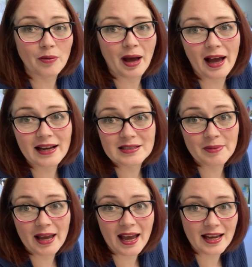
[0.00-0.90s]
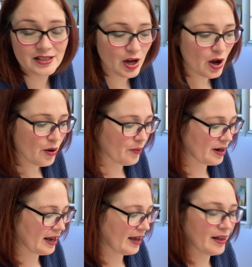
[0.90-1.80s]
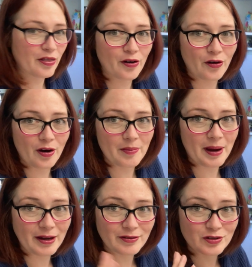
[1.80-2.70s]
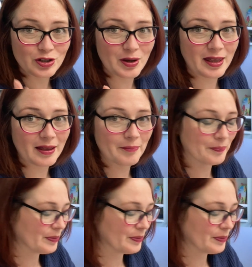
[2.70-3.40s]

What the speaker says: what I had in my head when I thought about doing them.